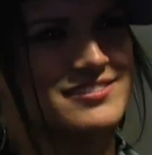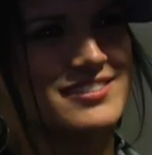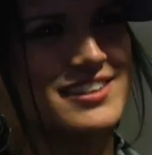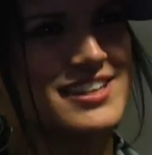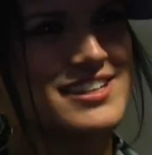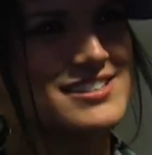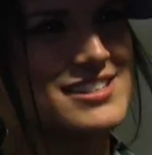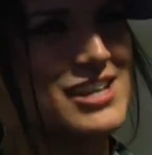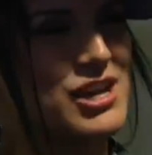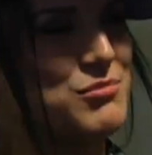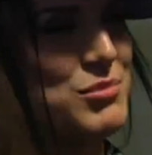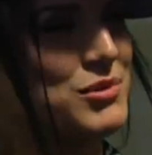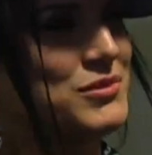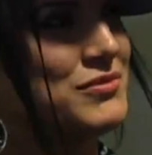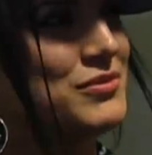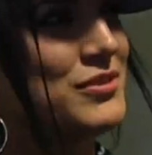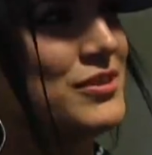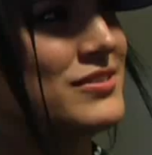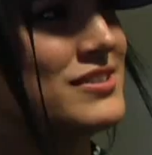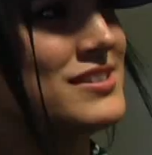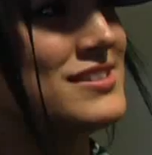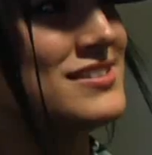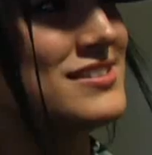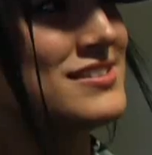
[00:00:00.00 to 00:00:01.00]
things happen
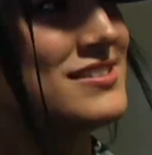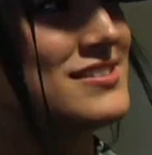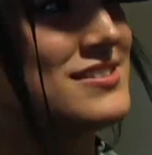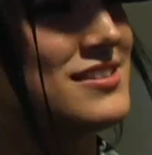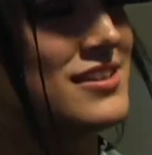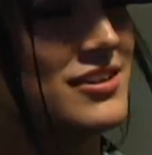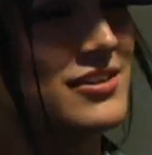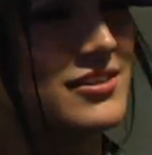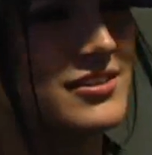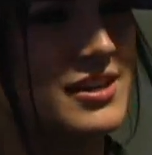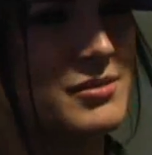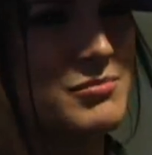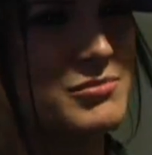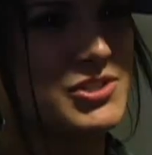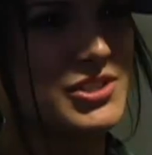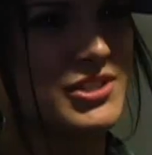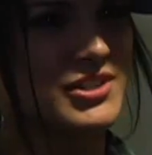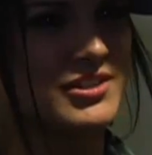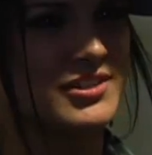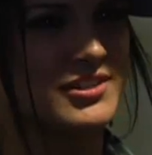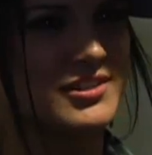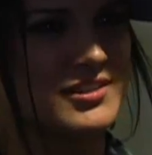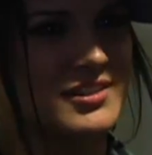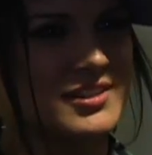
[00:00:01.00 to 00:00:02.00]
for a reason. So I'm
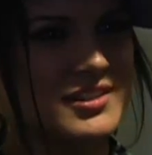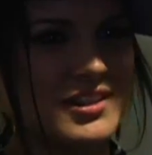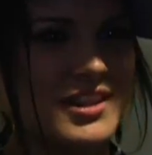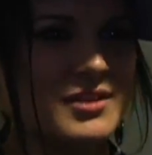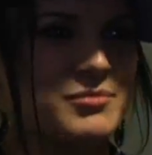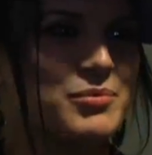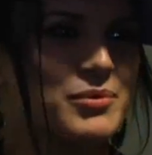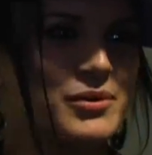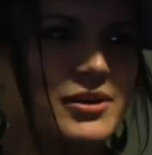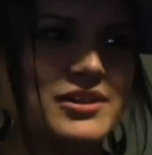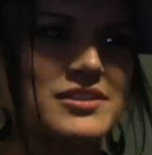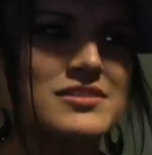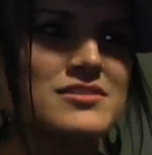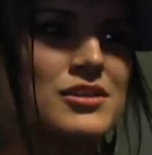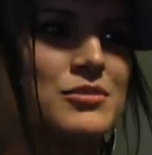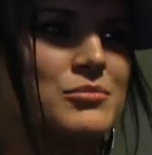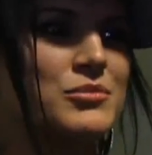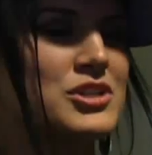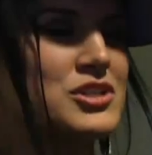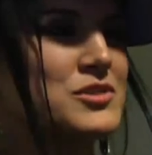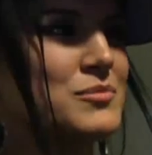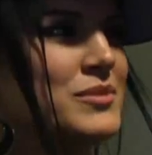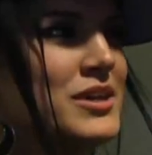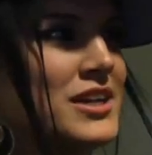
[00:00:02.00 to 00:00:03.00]
sure they put so
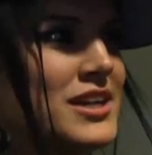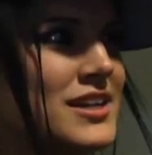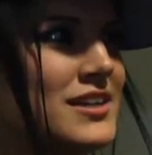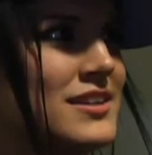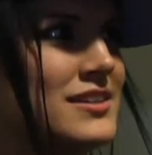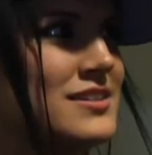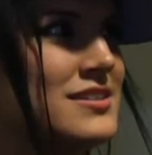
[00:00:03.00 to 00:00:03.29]
much money